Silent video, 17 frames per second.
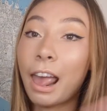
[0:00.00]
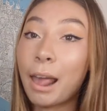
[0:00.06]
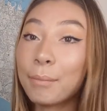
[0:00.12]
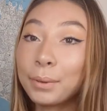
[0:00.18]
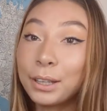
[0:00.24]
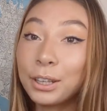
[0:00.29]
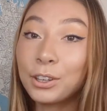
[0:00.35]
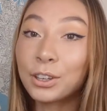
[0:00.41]

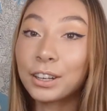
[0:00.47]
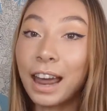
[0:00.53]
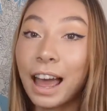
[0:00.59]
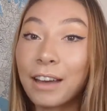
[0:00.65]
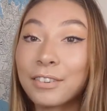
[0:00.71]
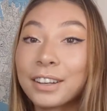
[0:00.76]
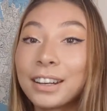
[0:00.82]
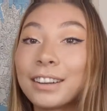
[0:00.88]
"Emily, you can
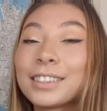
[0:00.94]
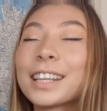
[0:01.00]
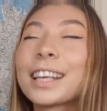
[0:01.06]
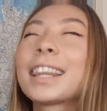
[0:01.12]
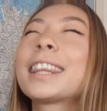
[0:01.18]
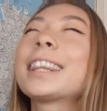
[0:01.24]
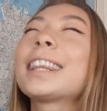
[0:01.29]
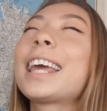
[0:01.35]
have it." And I was
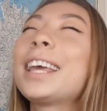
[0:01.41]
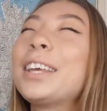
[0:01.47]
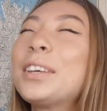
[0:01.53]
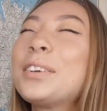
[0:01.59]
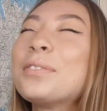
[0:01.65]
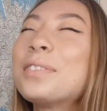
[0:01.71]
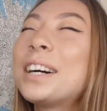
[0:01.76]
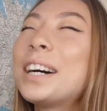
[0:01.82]
like, "Thank
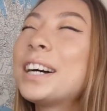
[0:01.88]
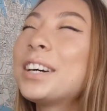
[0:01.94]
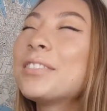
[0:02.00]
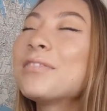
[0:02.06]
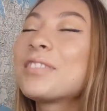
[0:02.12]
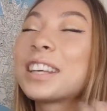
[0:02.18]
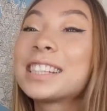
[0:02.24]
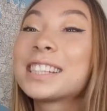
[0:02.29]
you,
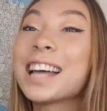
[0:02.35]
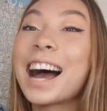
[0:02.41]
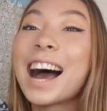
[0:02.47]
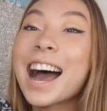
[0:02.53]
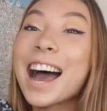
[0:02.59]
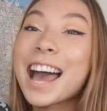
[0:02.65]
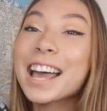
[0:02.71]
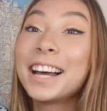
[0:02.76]
Mum," because
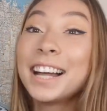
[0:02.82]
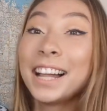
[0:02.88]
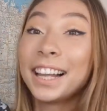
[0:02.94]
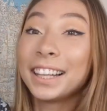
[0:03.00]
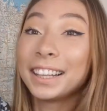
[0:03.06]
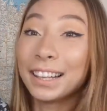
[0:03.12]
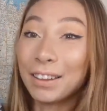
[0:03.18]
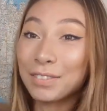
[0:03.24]
I
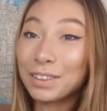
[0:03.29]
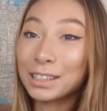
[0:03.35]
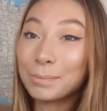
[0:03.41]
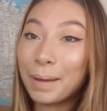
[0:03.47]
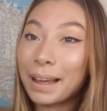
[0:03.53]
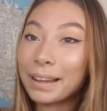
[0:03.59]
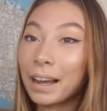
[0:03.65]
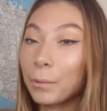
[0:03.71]
love
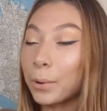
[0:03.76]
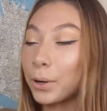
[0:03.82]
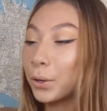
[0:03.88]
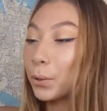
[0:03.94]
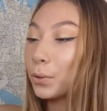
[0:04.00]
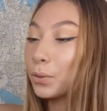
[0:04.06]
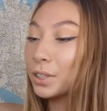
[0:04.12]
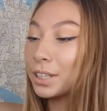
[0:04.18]
this bag. I wear
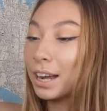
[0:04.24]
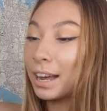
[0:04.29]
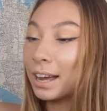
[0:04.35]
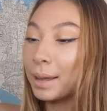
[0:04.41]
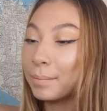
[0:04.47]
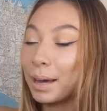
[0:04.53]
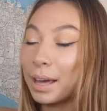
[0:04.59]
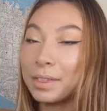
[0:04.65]
it all the
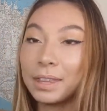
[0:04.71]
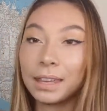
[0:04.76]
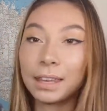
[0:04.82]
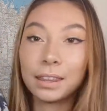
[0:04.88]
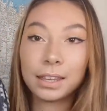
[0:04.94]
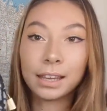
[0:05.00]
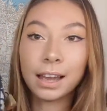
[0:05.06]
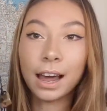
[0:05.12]
time. I
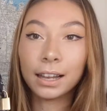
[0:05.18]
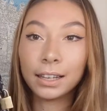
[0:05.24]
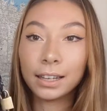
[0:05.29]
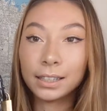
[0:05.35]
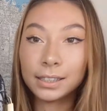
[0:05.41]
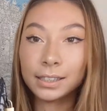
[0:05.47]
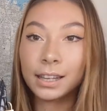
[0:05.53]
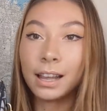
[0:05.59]
think the
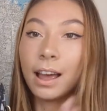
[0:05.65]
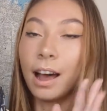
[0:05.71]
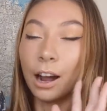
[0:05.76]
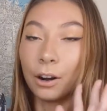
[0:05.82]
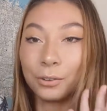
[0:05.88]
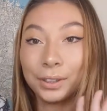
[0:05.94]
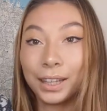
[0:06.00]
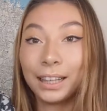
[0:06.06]
colors
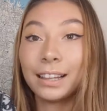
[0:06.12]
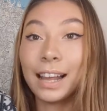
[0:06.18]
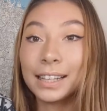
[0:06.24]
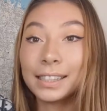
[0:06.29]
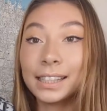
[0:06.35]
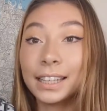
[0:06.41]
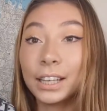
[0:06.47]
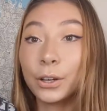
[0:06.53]
are really
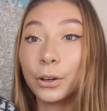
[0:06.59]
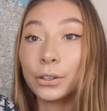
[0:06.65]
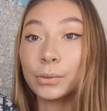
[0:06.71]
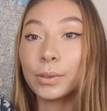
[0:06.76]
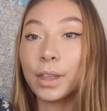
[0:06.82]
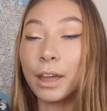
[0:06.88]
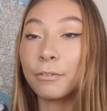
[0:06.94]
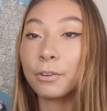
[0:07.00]
classic. It
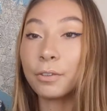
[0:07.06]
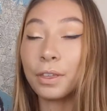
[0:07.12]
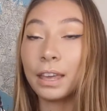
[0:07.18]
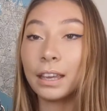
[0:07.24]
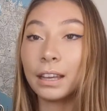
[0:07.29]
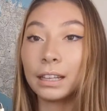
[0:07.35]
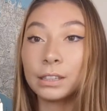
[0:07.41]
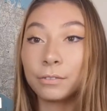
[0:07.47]
goes with
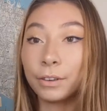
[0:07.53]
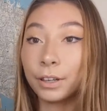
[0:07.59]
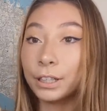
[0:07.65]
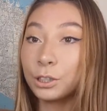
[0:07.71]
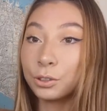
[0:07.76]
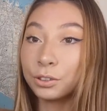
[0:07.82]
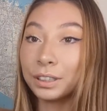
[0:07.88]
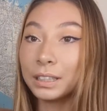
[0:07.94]
everything. It's a
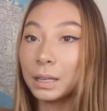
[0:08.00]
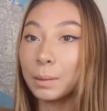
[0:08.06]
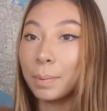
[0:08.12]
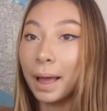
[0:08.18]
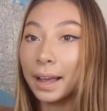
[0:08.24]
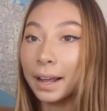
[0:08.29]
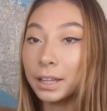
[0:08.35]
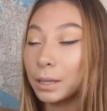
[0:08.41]
very trendy
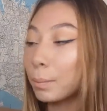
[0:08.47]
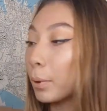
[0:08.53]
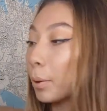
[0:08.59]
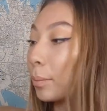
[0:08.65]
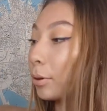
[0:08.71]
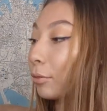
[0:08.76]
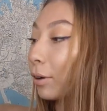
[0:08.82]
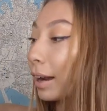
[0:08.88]
bag at the
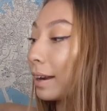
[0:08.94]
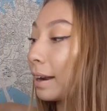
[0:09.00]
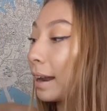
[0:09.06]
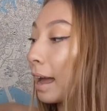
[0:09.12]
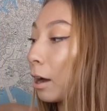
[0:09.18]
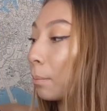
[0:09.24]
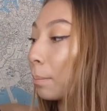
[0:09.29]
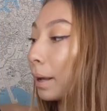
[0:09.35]
moment right
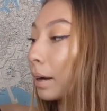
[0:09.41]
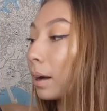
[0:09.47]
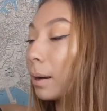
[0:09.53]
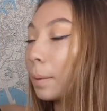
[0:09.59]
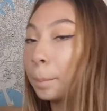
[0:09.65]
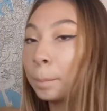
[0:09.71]
now, but